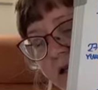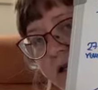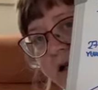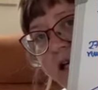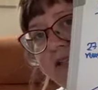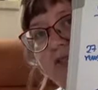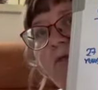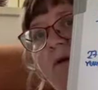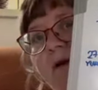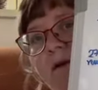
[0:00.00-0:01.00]
and
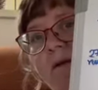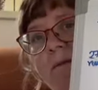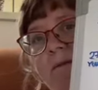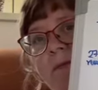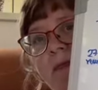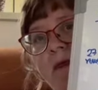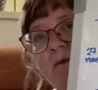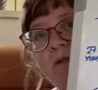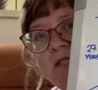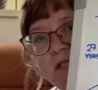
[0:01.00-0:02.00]
so on,
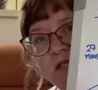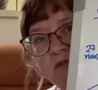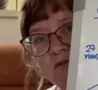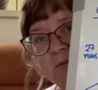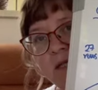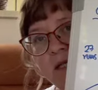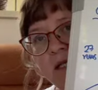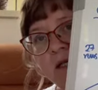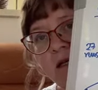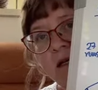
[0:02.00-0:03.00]
which gives
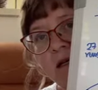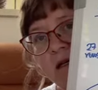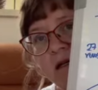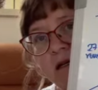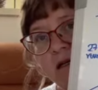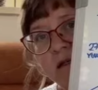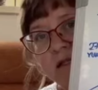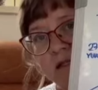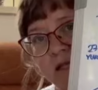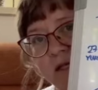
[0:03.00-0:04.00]
me the
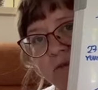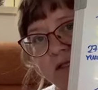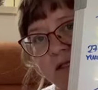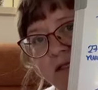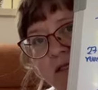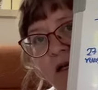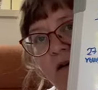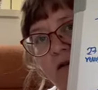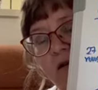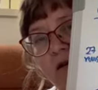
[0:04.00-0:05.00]
same stitch
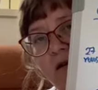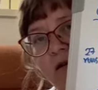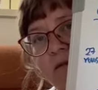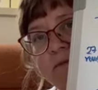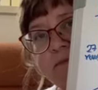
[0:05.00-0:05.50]
count on